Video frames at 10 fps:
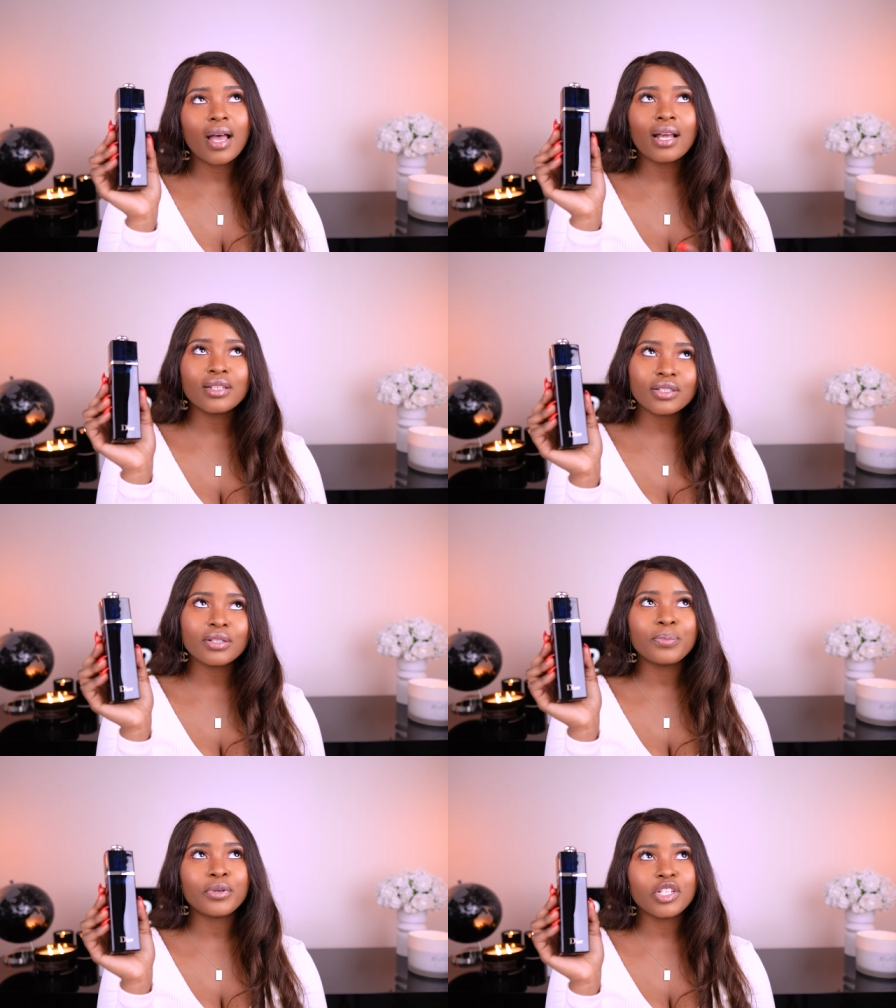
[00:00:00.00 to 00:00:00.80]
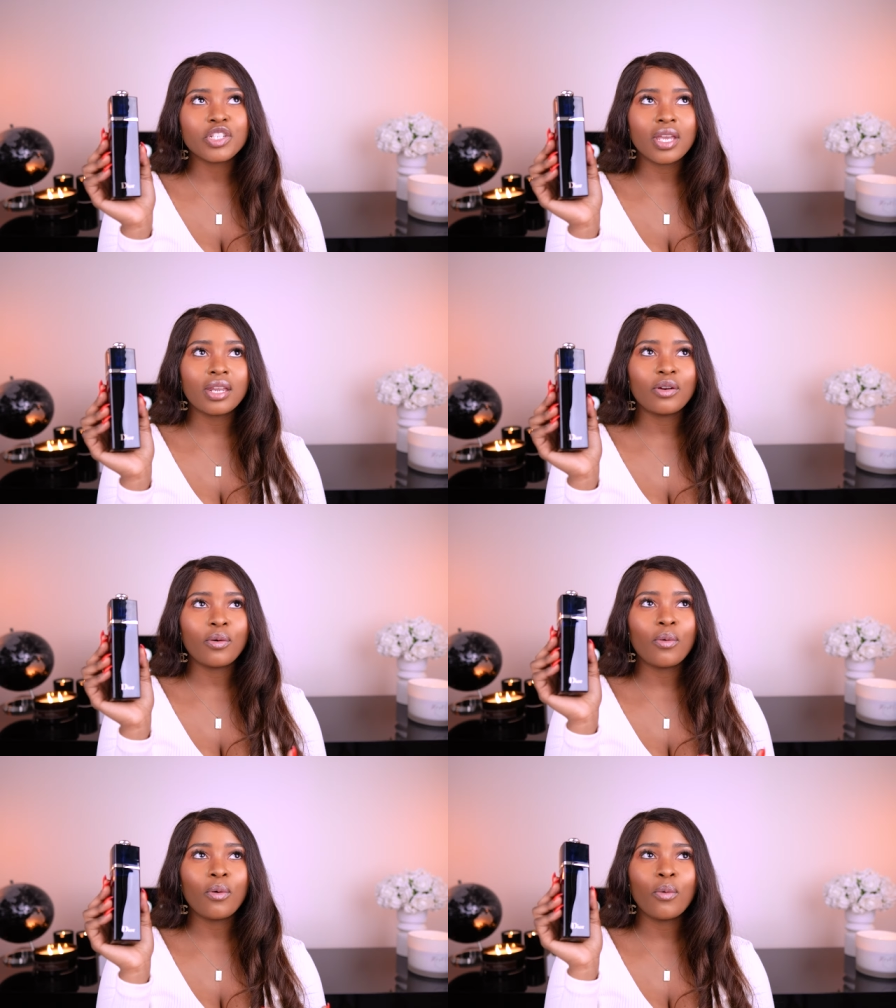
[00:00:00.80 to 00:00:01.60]
underappreciated
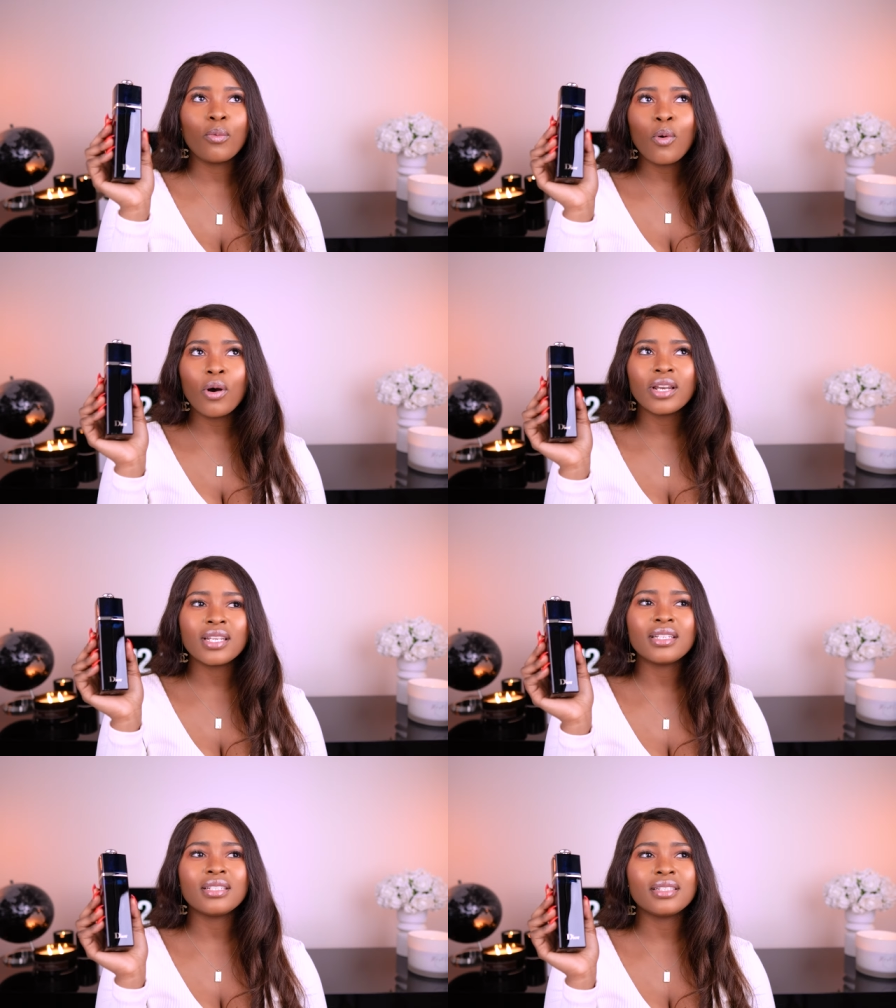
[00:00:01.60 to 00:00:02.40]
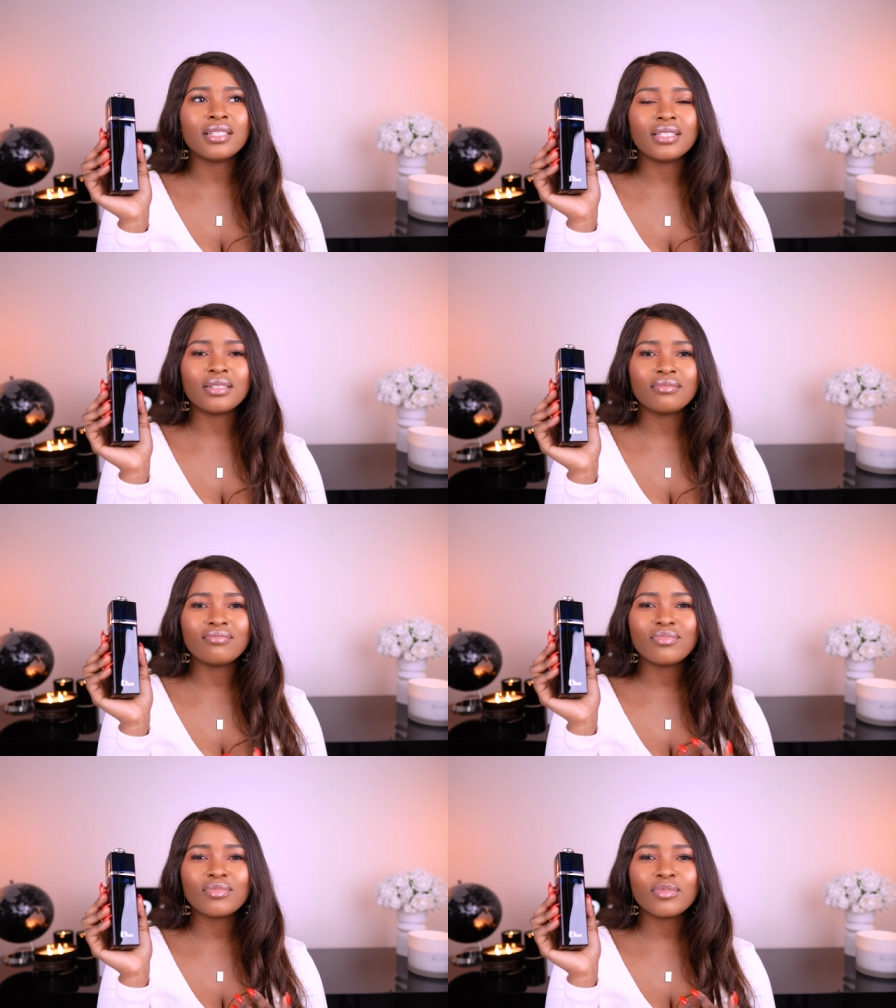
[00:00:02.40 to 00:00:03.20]
or, or worn in, in
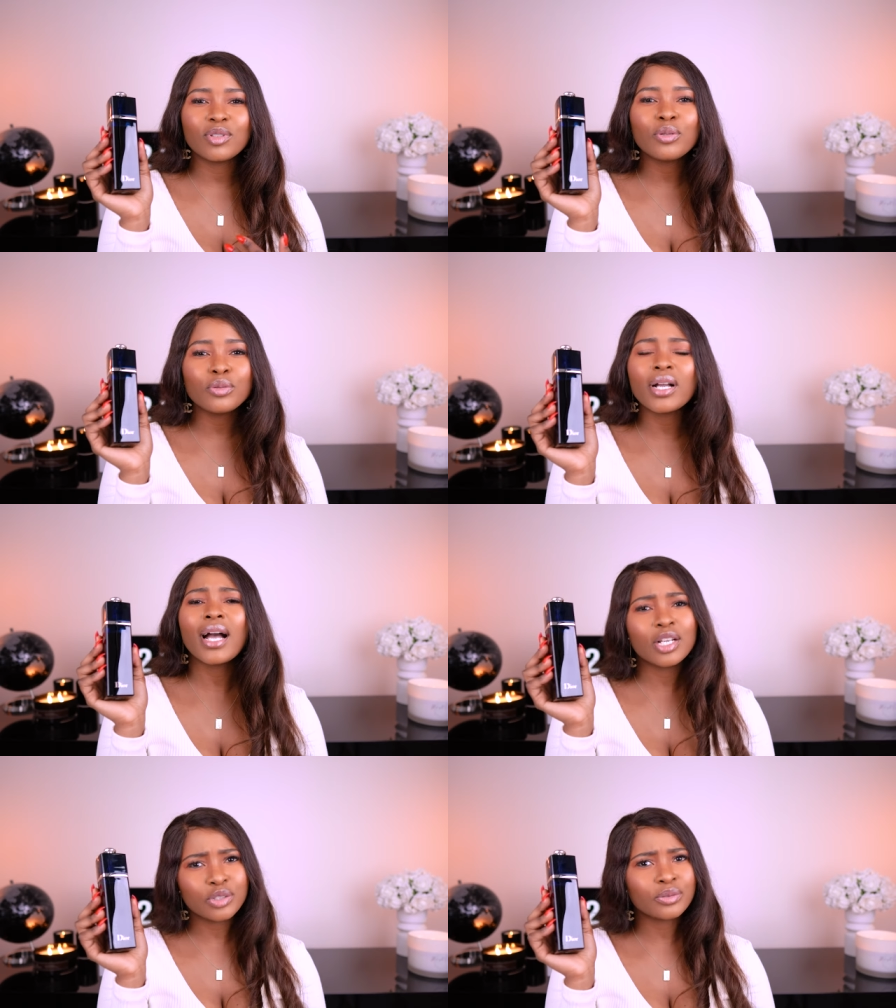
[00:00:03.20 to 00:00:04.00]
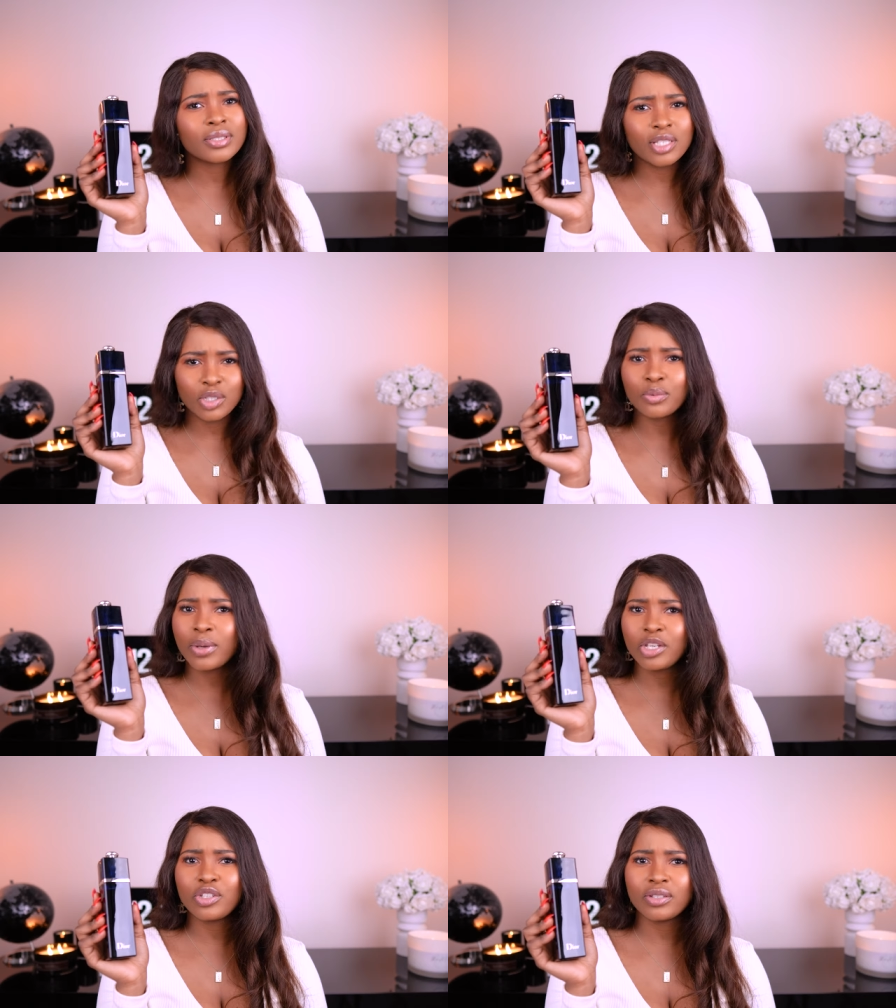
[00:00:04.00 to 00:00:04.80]
too casual
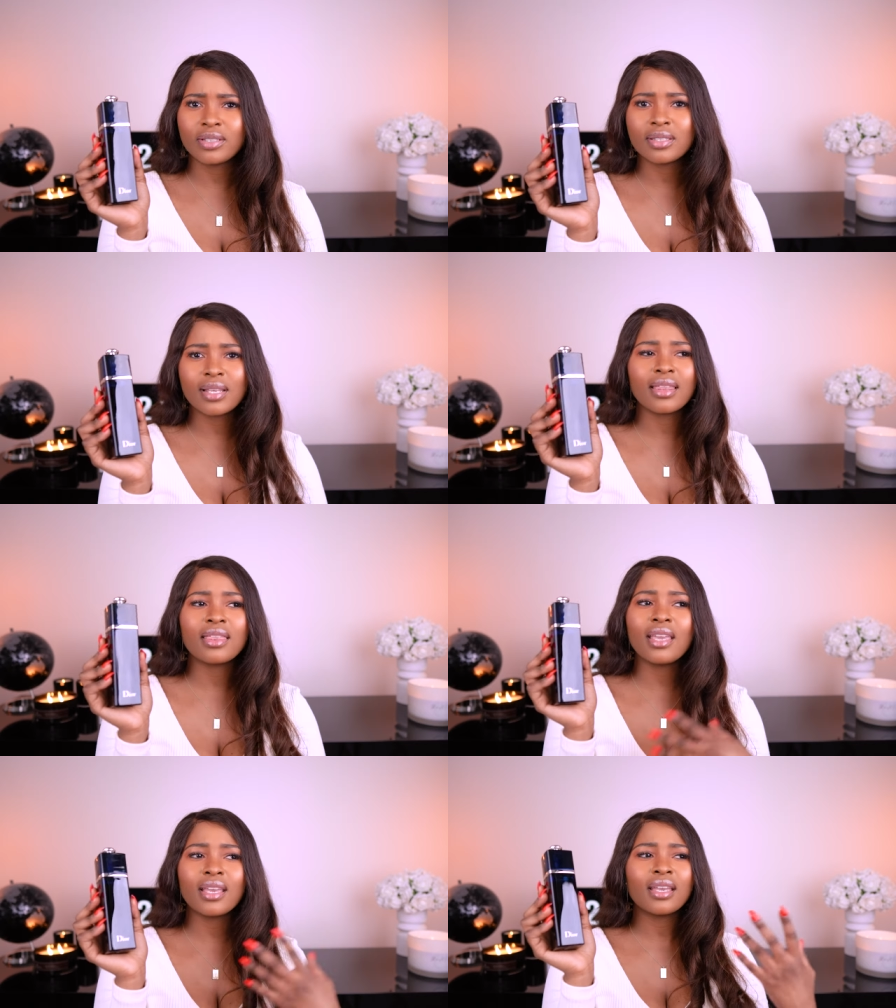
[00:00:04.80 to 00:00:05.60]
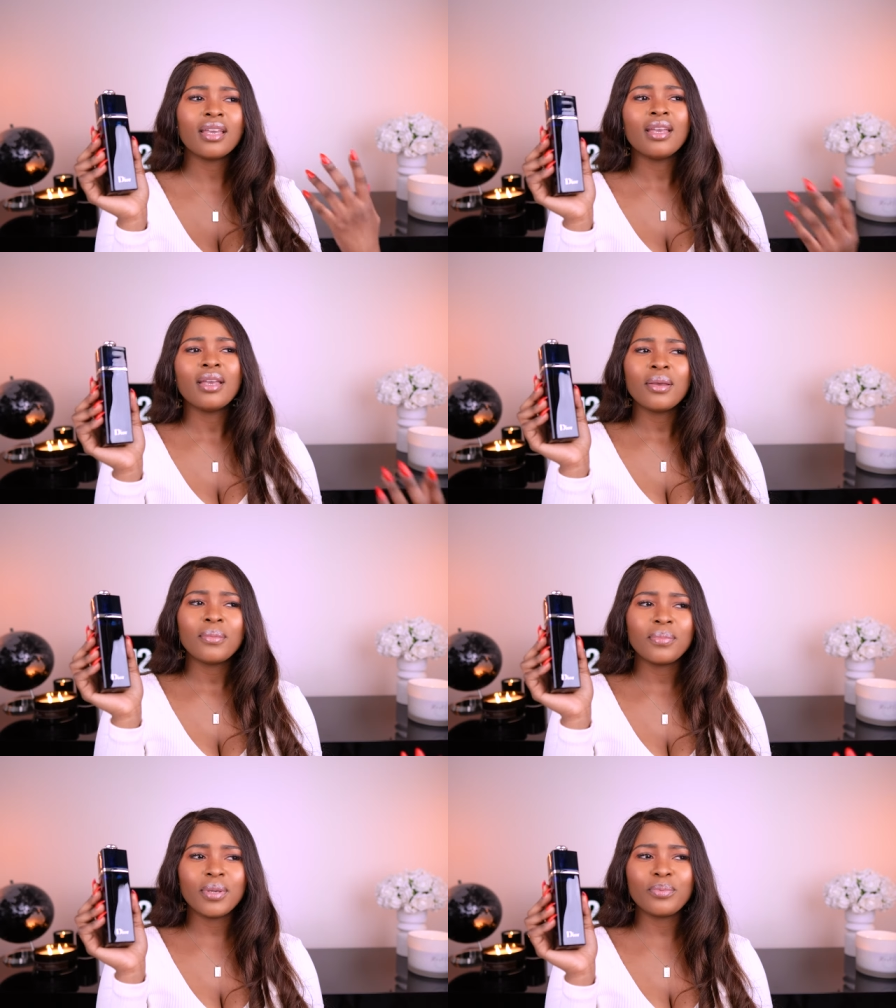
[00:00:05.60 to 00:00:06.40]
situations. I think
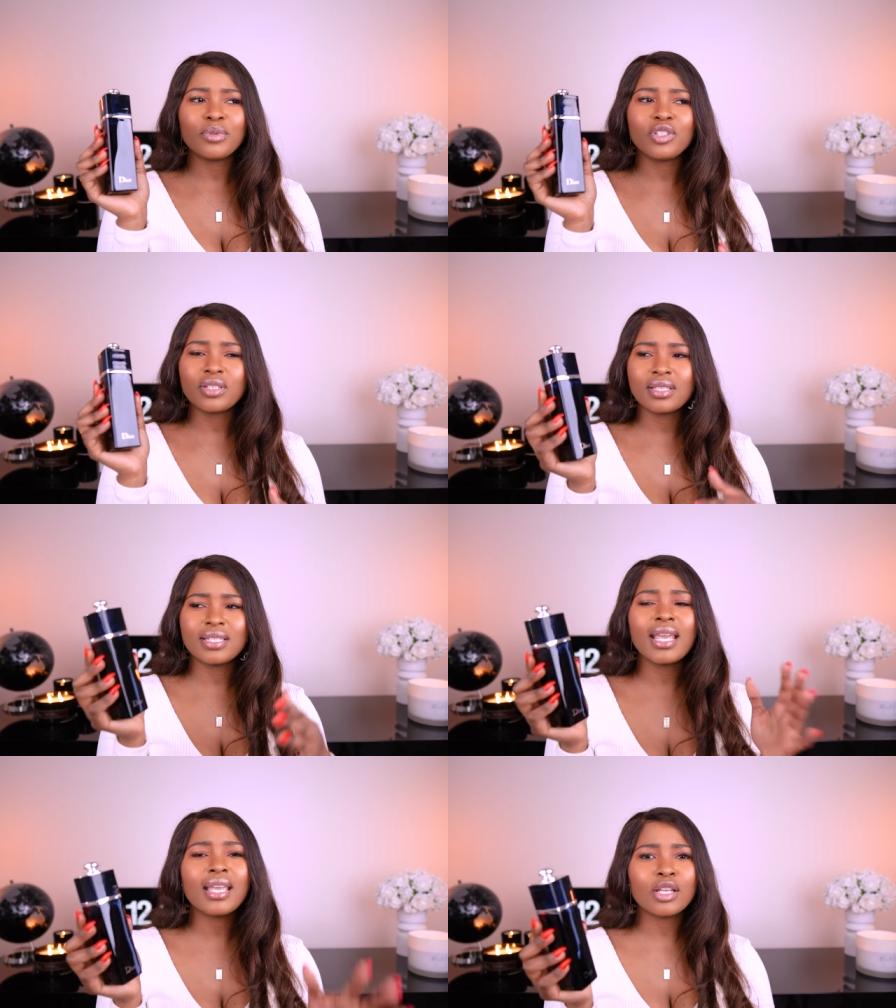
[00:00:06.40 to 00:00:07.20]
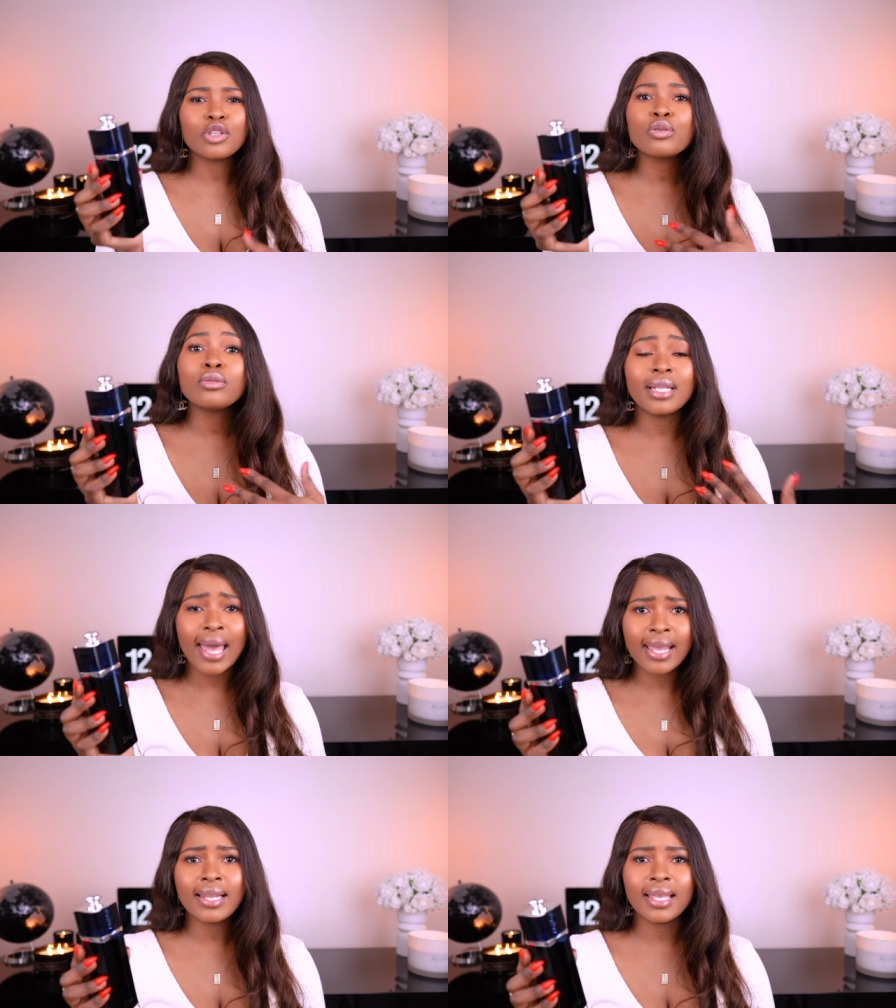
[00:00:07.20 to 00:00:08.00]
people just take it too
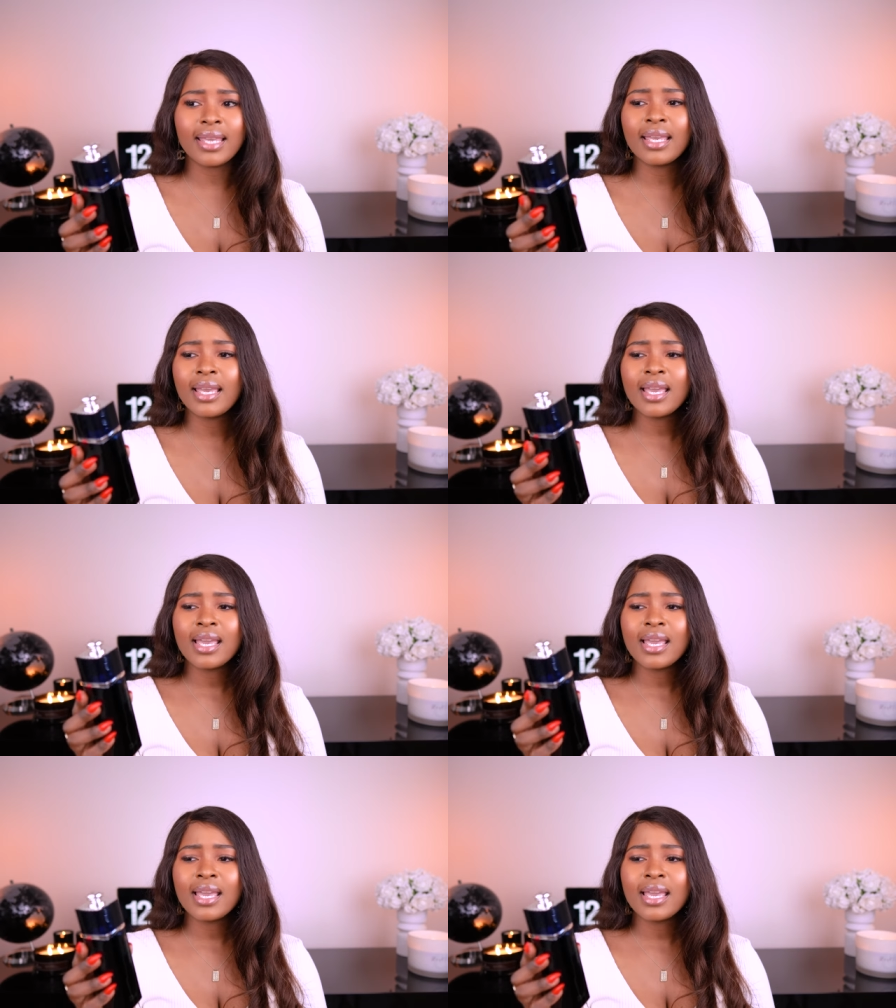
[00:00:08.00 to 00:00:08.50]
lightly.